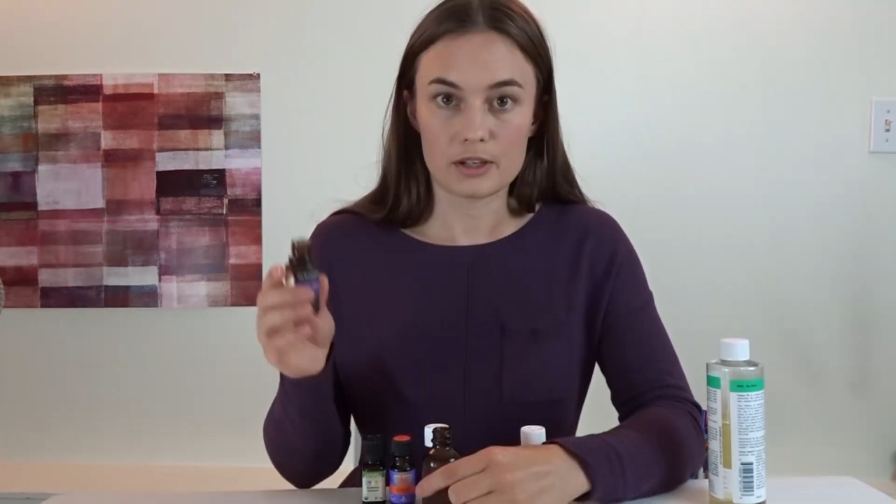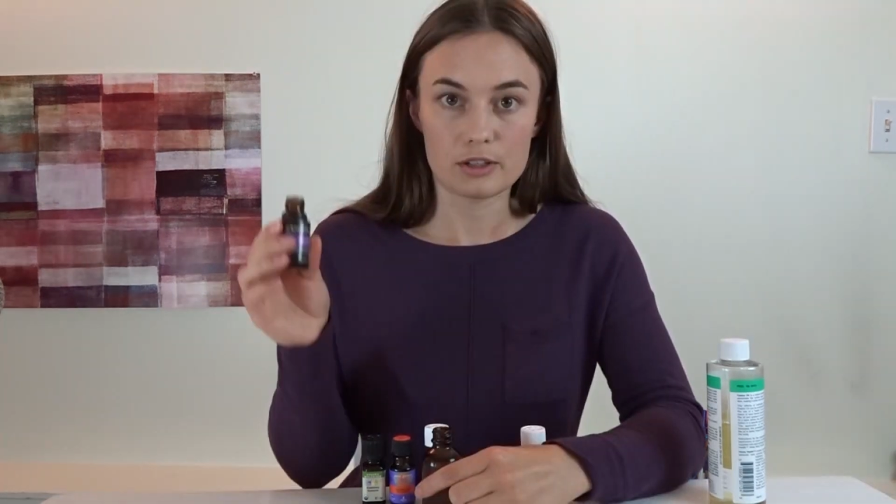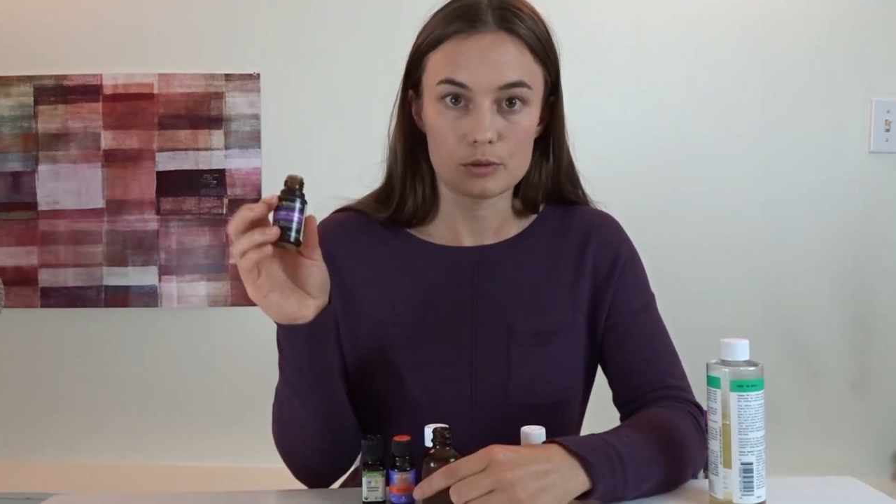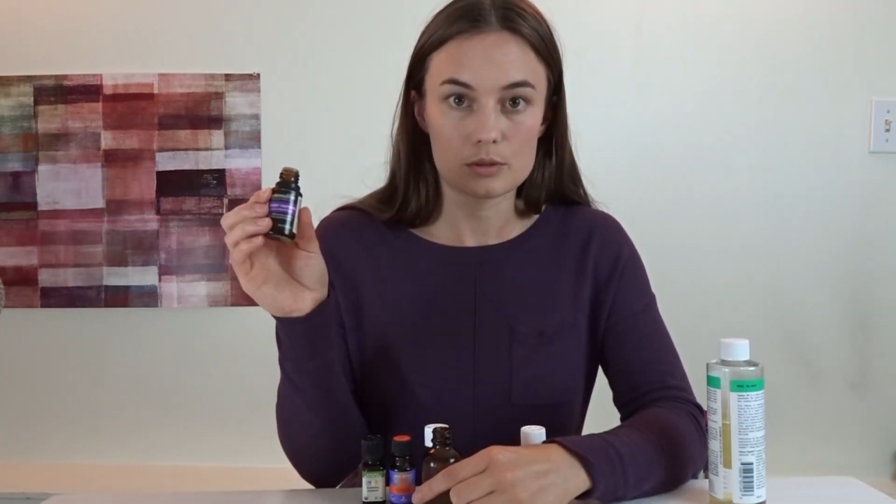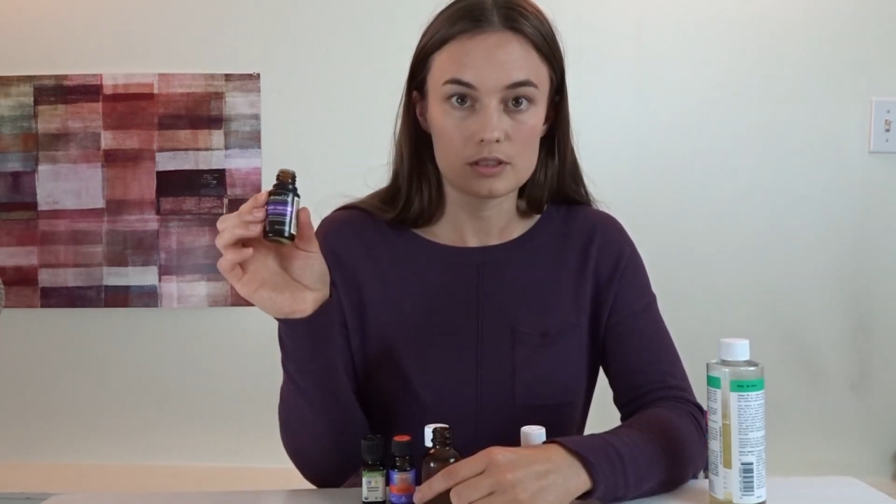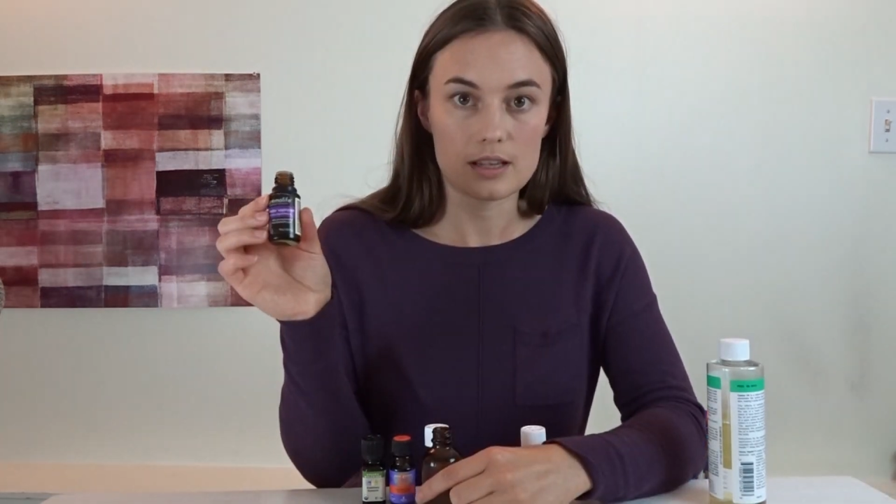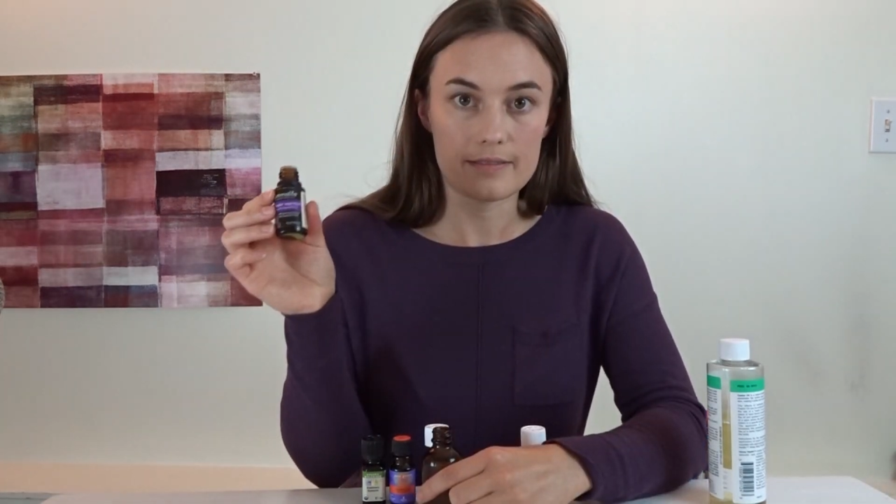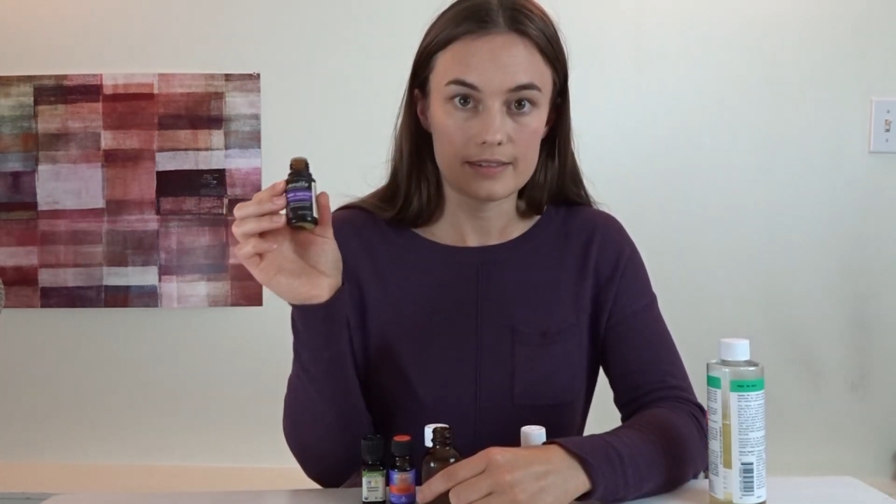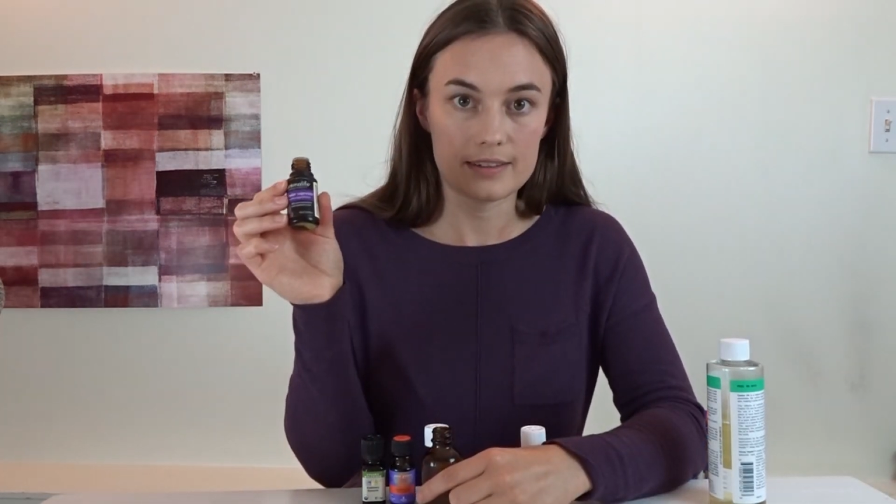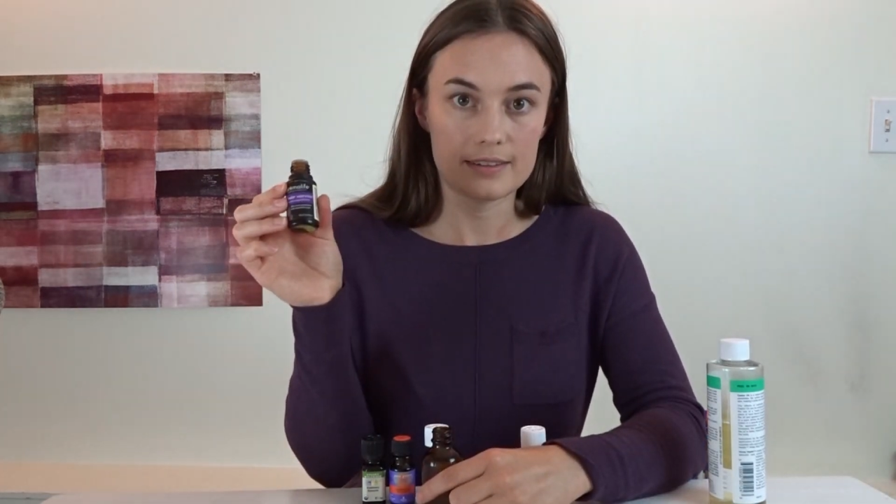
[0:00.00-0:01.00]
going to do
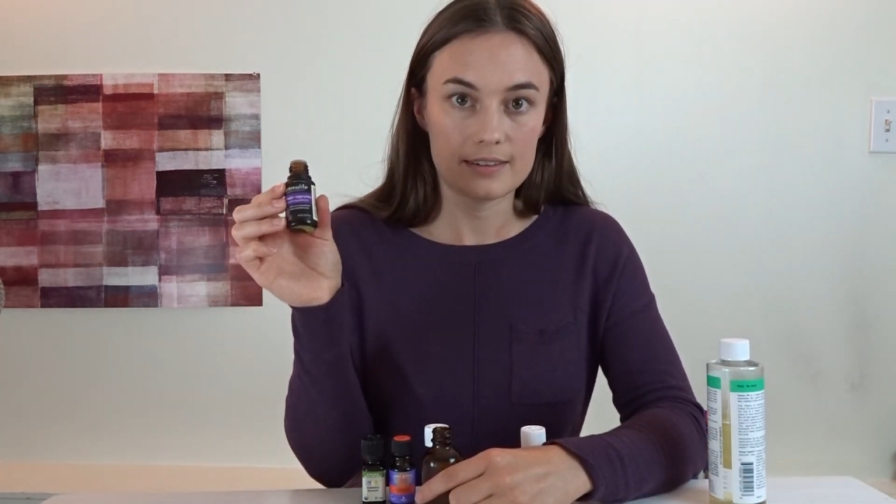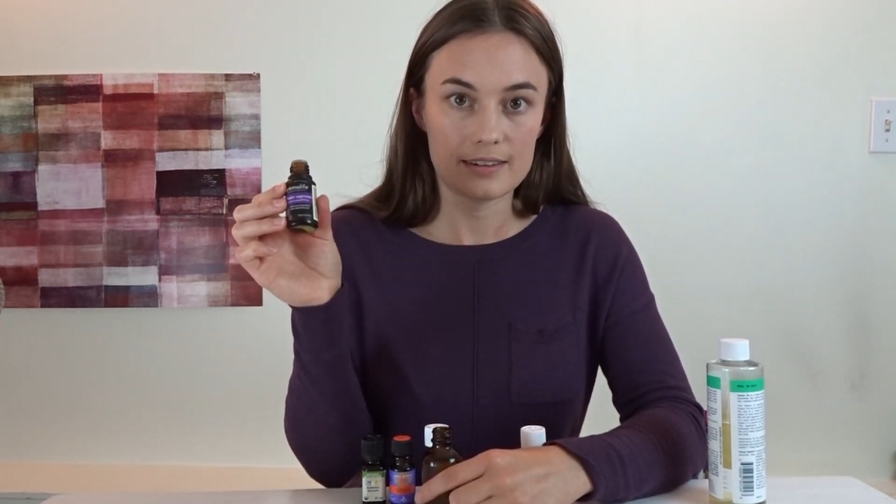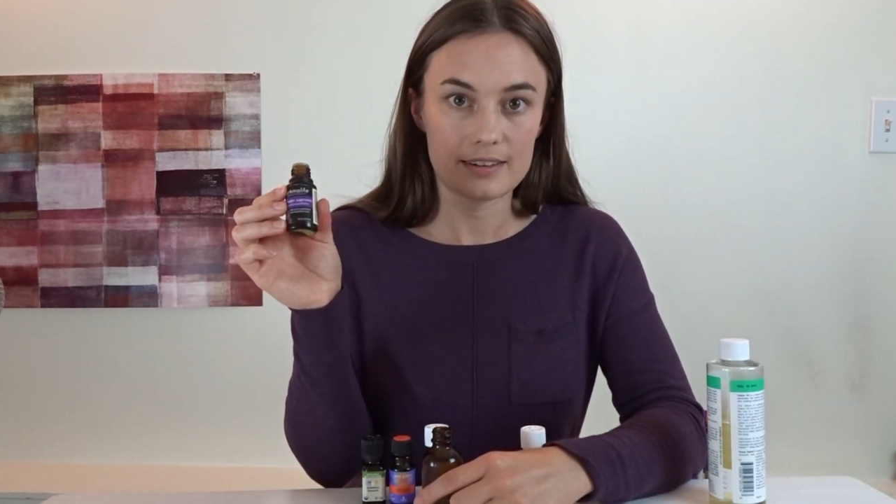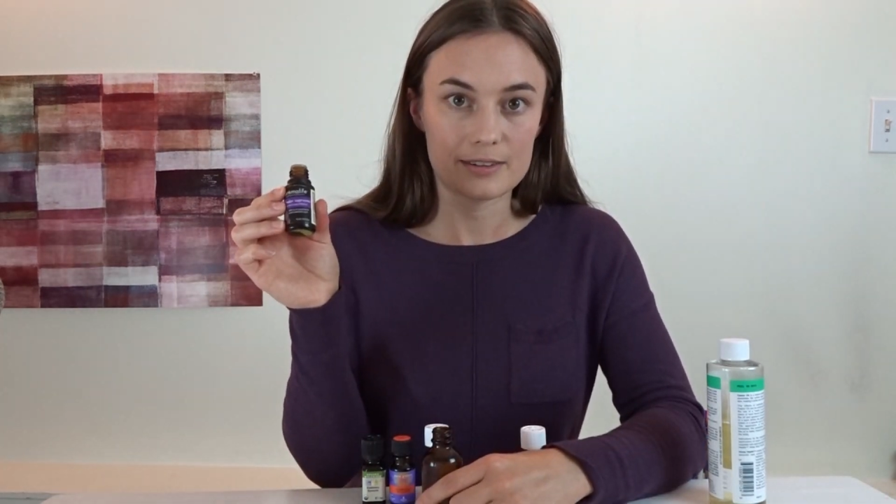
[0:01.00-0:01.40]
7